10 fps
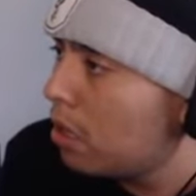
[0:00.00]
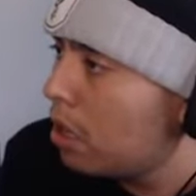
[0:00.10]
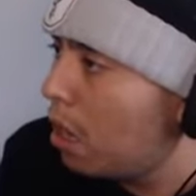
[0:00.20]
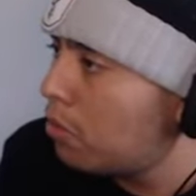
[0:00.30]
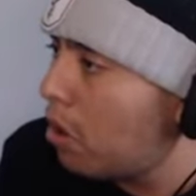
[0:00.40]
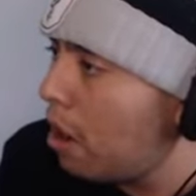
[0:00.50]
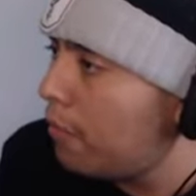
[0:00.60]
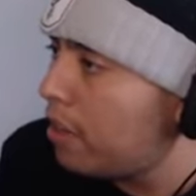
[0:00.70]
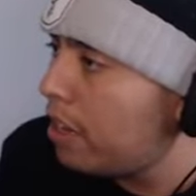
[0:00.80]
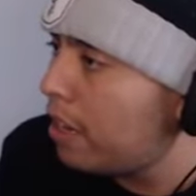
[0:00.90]
I'm sorry
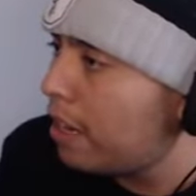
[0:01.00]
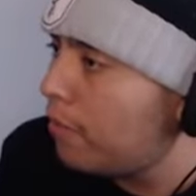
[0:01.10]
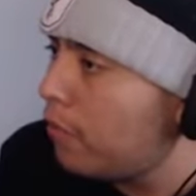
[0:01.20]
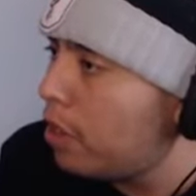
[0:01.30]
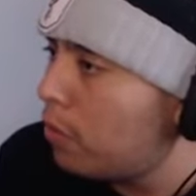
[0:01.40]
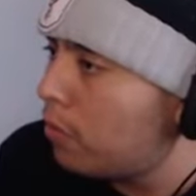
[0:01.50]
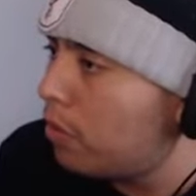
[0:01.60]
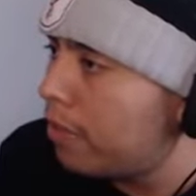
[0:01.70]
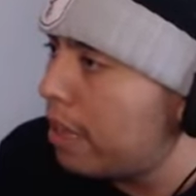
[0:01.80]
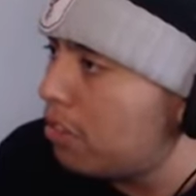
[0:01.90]
if you didn't get a video
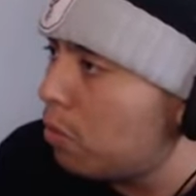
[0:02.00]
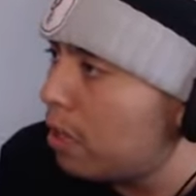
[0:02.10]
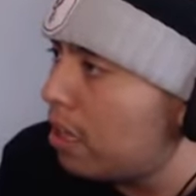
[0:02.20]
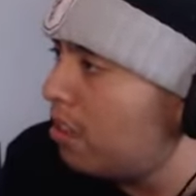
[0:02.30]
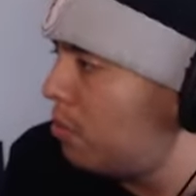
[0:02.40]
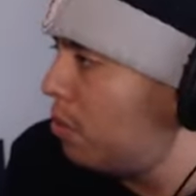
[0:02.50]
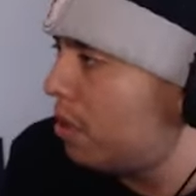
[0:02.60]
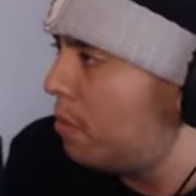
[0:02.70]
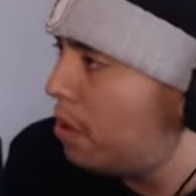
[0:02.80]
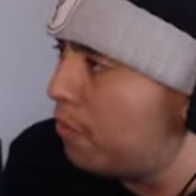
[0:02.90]
from last week, that's
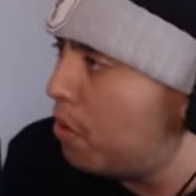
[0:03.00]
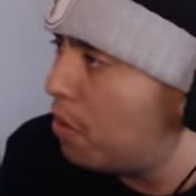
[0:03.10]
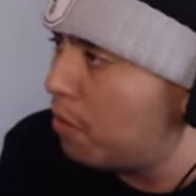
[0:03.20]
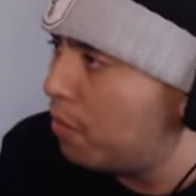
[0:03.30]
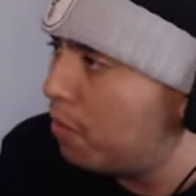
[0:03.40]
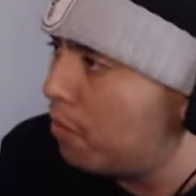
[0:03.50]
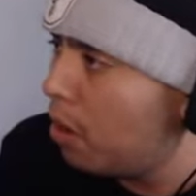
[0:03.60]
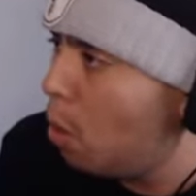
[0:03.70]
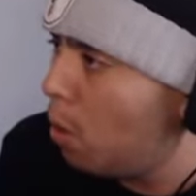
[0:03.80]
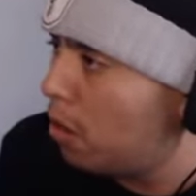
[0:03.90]
really my fault.
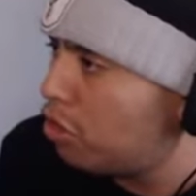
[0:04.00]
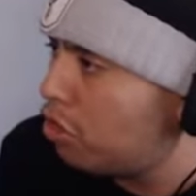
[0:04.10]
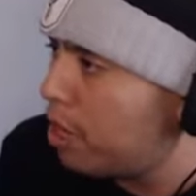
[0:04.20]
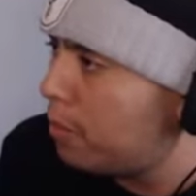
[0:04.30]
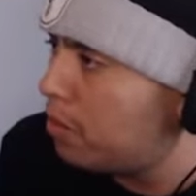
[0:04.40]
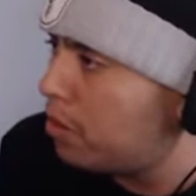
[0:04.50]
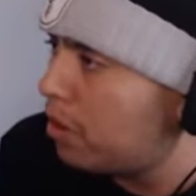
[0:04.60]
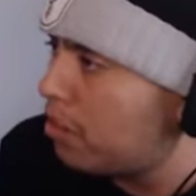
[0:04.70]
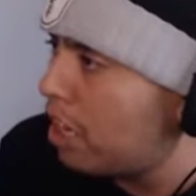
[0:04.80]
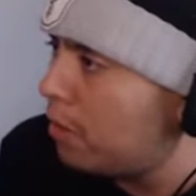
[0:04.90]
Or a stream to
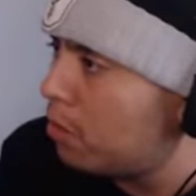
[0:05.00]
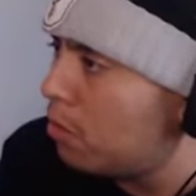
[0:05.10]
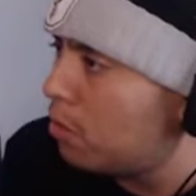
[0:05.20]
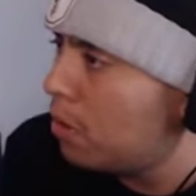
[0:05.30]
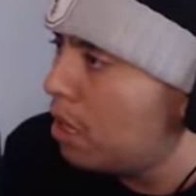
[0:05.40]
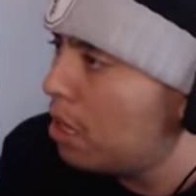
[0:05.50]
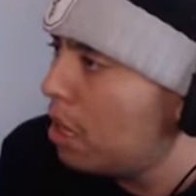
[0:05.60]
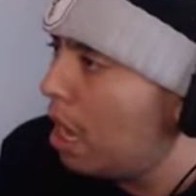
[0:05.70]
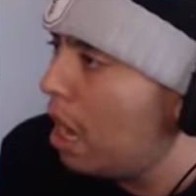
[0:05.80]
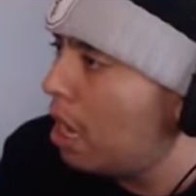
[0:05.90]
this game too.
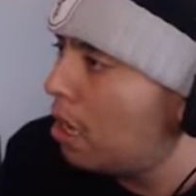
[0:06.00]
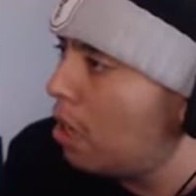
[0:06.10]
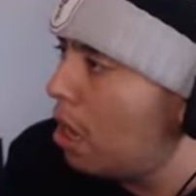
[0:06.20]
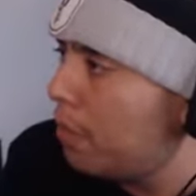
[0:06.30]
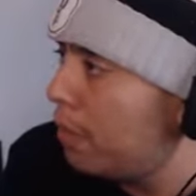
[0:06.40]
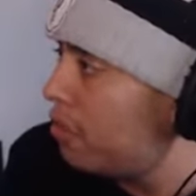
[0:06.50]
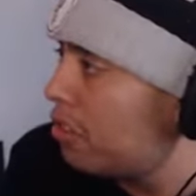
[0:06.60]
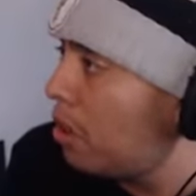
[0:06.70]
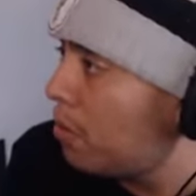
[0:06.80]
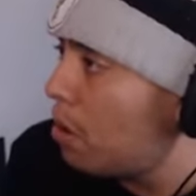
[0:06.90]
I had a lot of busy
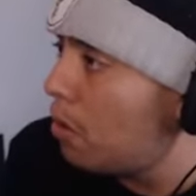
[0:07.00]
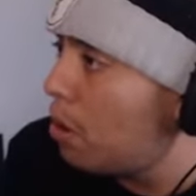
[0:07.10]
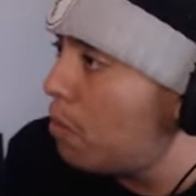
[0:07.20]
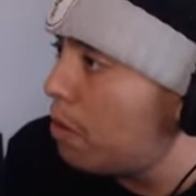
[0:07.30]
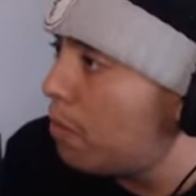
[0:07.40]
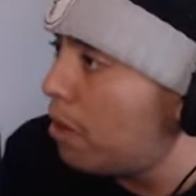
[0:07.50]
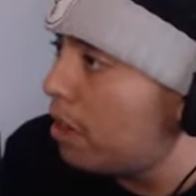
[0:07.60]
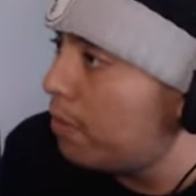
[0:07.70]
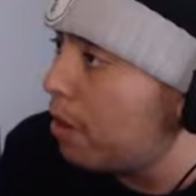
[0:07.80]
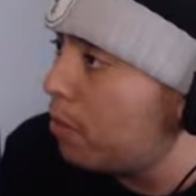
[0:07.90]
stuff going on my
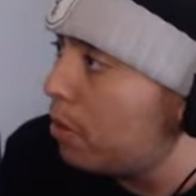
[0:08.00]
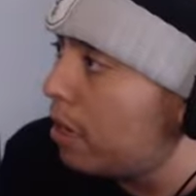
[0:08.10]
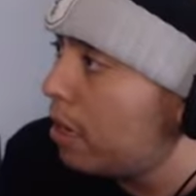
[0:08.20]
birthday, by the way.